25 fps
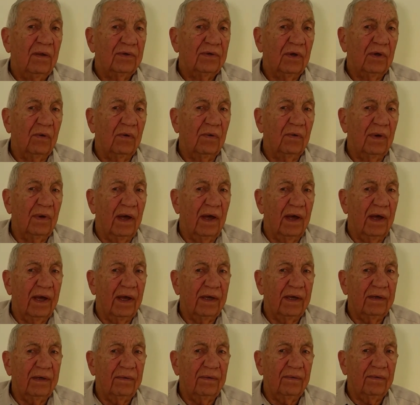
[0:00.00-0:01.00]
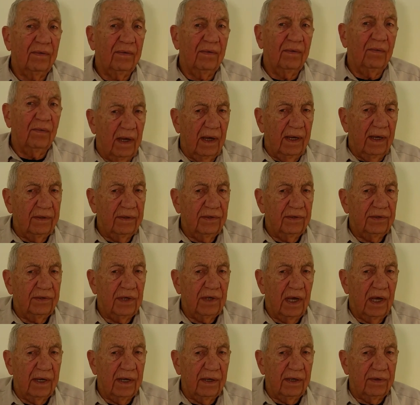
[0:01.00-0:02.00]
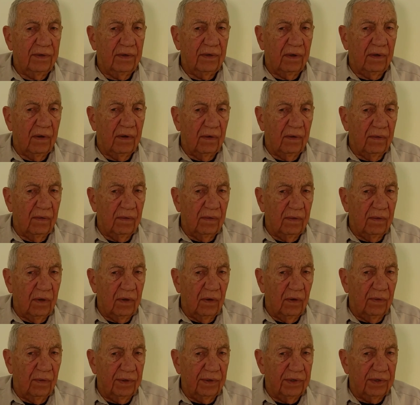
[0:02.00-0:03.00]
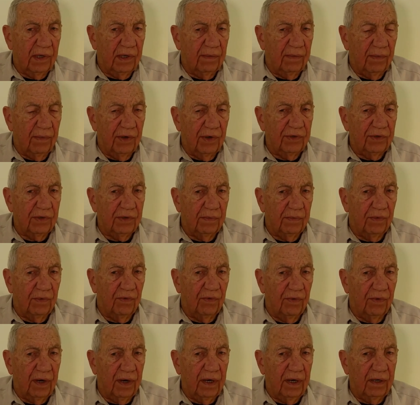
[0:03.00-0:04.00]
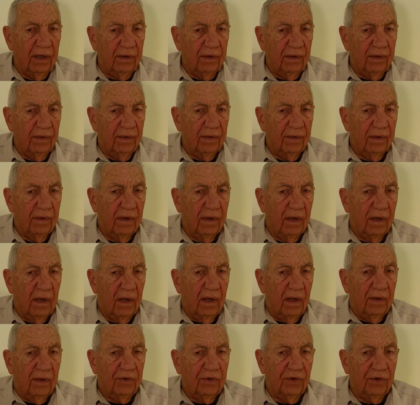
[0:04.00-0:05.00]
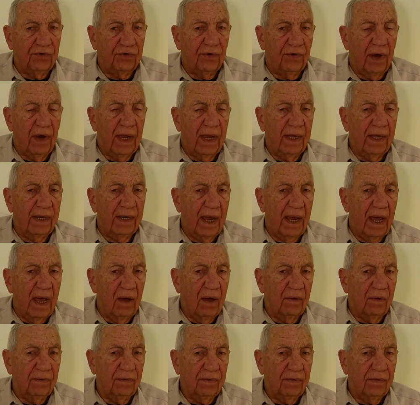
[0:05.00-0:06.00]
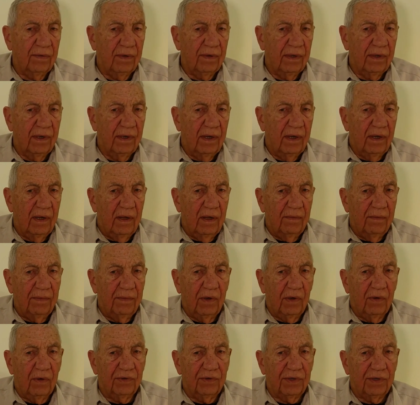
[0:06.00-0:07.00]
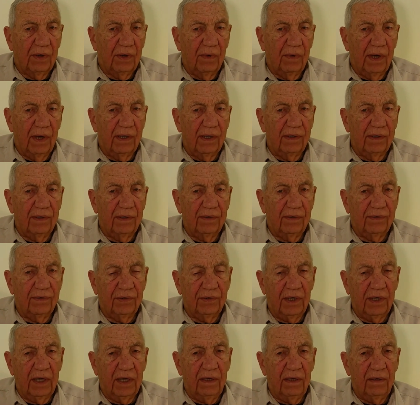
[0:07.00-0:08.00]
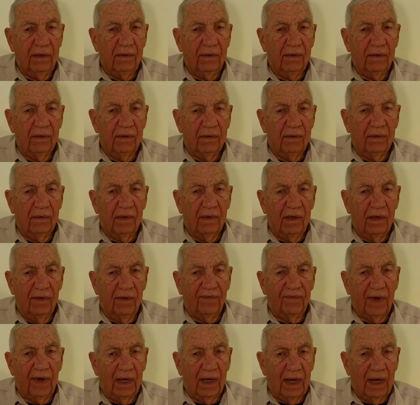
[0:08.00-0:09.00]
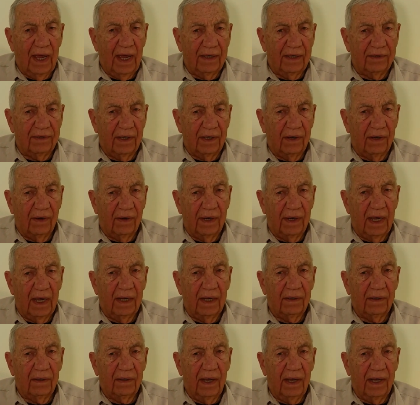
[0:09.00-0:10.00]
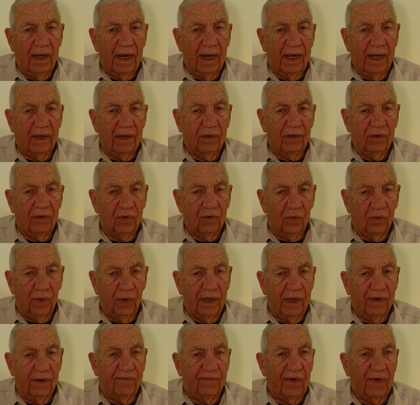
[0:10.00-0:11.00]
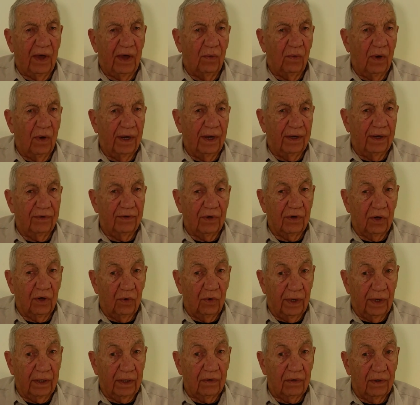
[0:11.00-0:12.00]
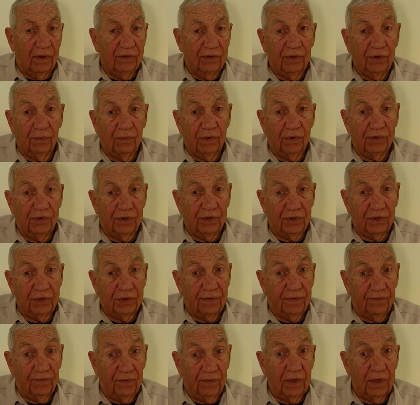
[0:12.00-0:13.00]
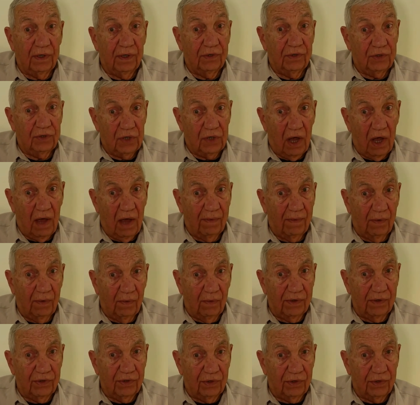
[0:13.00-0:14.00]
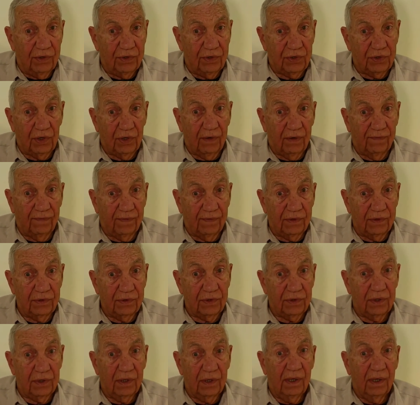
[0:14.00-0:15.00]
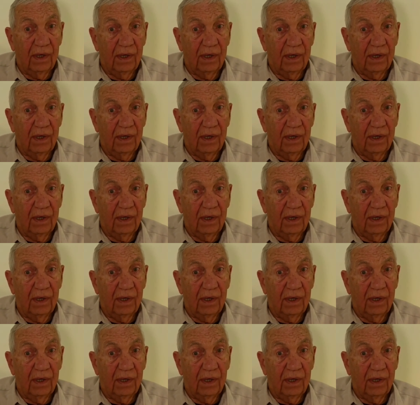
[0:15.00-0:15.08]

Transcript: So I I decided to go, go into the Merchant Marine to try it out because I wanted to see if I liked it or not. And I could quit if I wanted to quit because it was a civilian job, it wasn't service.